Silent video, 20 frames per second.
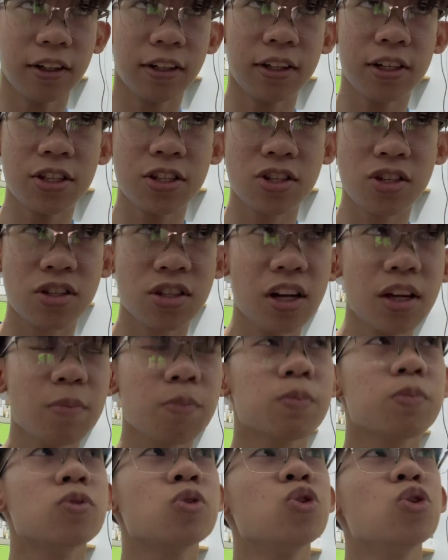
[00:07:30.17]
It's not
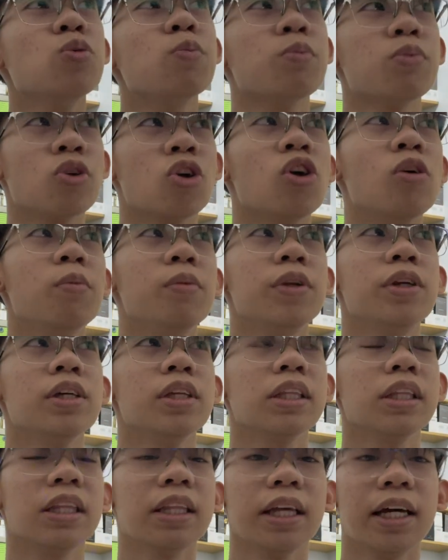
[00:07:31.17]
too
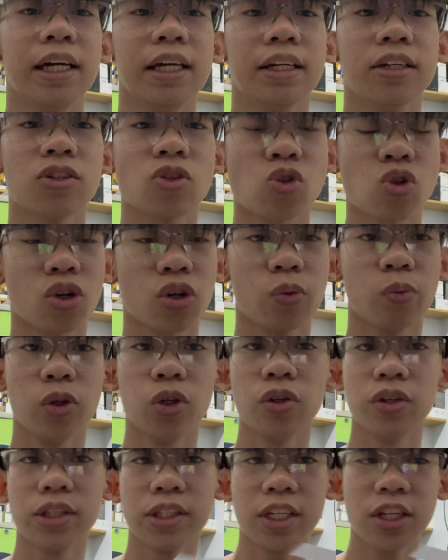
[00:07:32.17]
prominent like Stronger
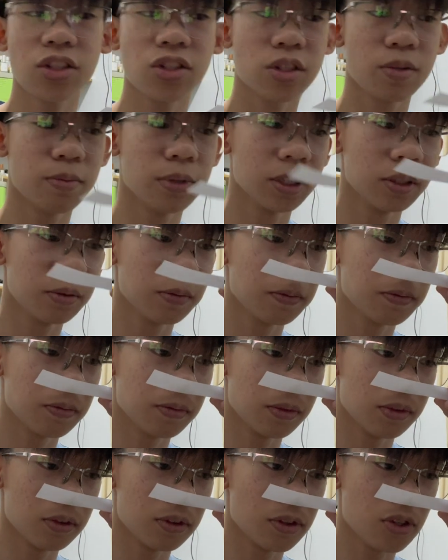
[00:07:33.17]
With You Intensely, but
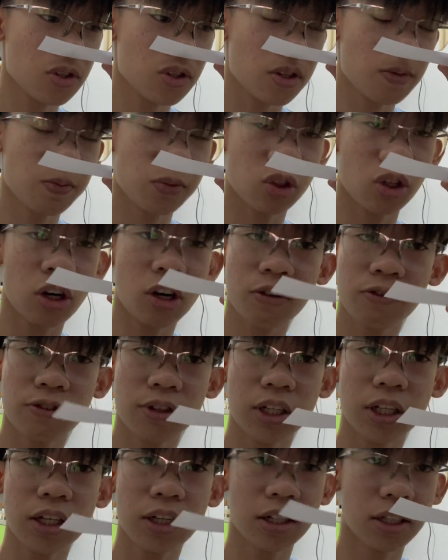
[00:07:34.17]
there's some
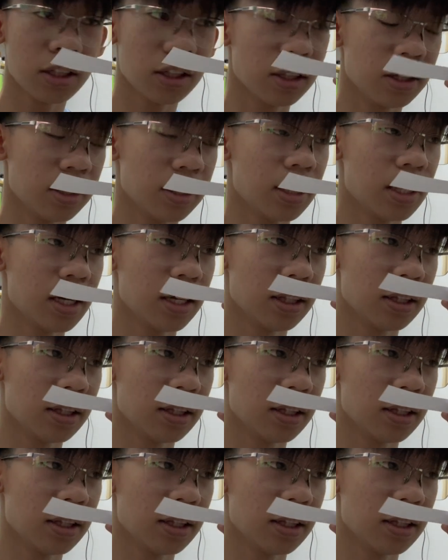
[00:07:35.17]
toffee that